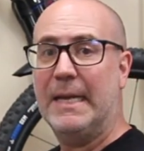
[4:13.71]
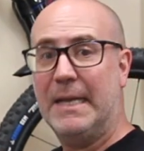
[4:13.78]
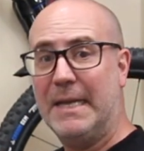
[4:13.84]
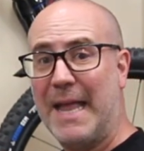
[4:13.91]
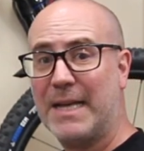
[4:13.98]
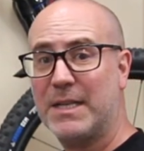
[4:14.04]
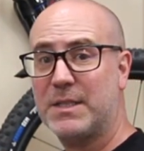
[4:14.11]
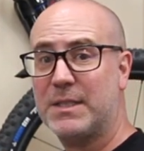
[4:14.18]

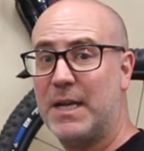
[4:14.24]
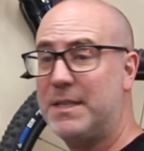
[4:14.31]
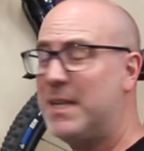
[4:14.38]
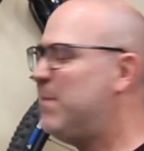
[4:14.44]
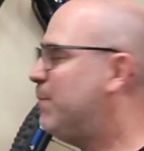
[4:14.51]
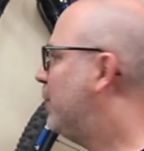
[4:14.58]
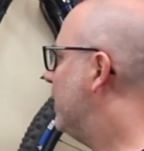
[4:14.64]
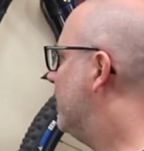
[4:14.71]
Next, I
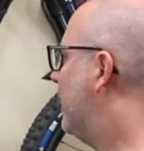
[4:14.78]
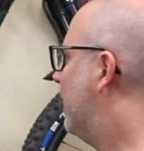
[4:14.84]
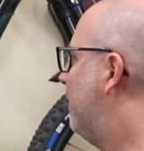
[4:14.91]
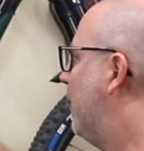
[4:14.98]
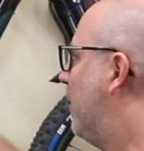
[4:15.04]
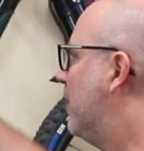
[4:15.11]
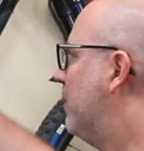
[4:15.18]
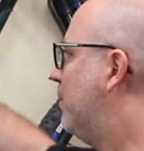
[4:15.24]
did put a
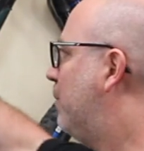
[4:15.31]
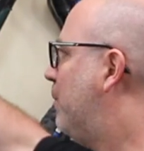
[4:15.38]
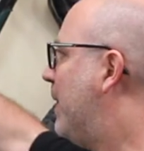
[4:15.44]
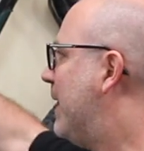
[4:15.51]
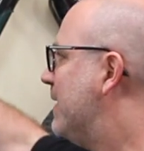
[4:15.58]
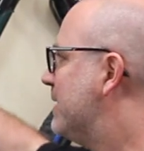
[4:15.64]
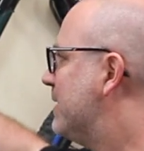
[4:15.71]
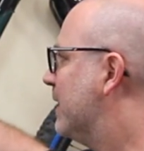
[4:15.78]
very
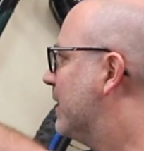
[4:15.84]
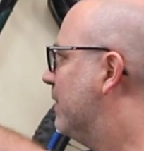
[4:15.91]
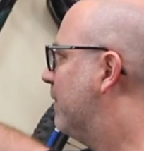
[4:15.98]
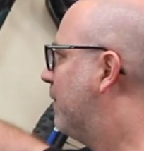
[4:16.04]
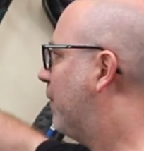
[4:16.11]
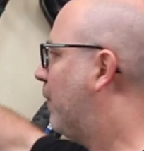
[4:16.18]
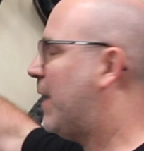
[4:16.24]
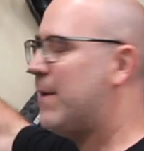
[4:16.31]
basic
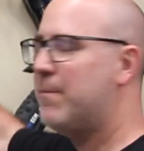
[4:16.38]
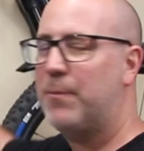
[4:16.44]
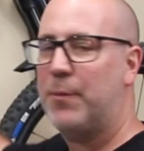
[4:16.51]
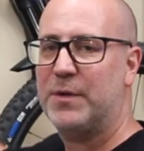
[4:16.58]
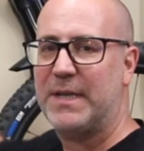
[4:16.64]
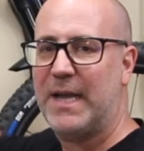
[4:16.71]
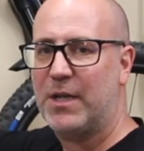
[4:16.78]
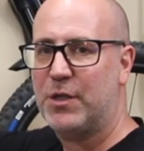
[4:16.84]
frame
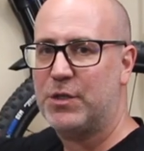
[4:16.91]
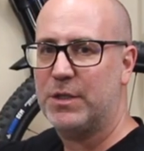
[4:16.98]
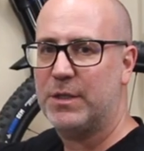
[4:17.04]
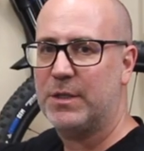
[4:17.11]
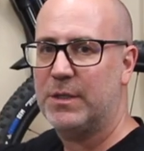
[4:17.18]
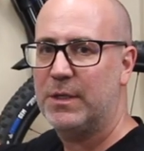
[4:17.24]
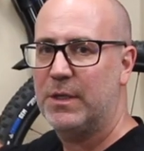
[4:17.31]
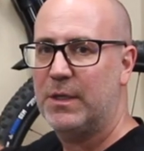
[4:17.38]

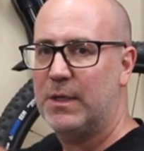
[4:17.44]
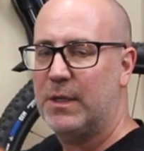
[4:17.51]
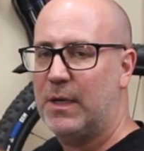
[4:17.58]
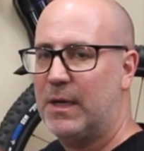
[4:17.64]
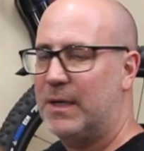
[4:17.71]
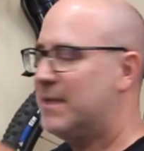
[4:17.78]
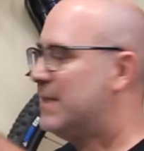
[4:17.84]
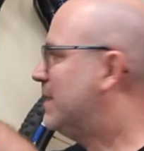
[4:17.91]
protection
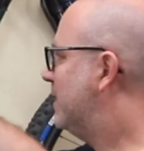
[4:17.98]
Uh,